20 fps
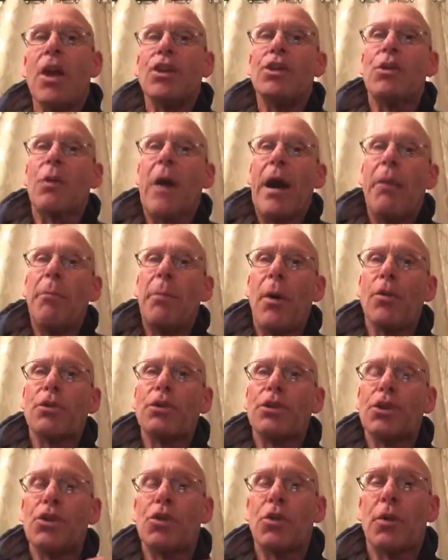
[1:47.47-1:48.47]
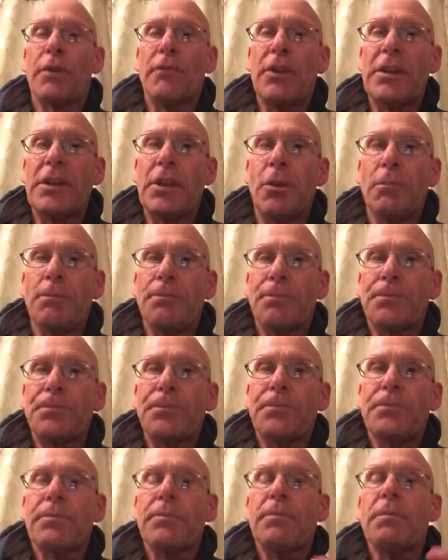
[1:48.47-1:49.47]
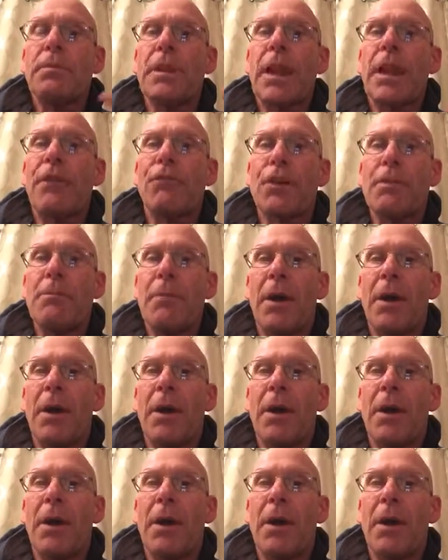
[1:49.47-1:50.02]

So I'll post a short video every